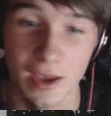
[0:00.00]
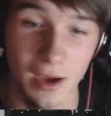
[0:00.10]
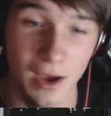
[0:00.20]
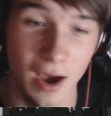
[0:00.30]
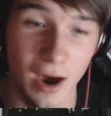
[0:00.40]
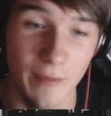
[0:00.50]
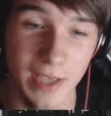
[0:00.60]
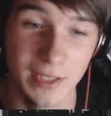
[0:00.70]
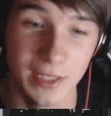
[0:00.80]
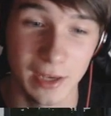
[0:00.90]

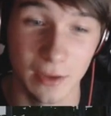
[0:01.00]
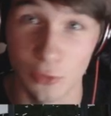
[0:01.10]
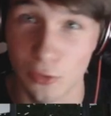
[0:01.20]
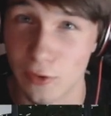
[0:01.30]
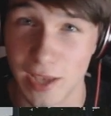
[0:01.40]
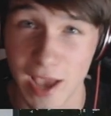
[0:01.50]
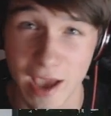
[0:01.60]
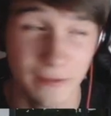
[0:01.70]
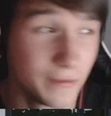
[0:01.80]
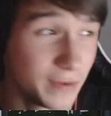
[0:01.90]
I'm recording
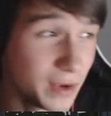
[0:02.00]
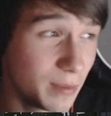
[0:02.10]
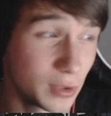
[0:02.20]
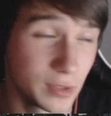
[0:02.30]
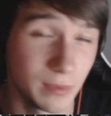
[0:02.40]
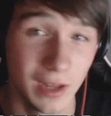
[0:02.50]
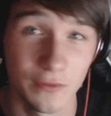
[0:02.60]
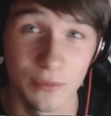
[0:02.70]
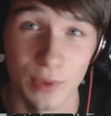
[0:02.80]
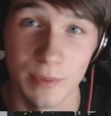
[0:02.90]
everything I possibly have
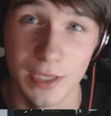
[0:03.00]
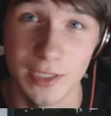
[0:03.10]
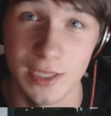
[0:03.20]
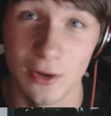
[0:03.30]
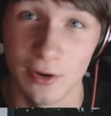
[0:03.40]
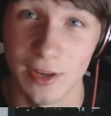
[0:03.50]
on my PC on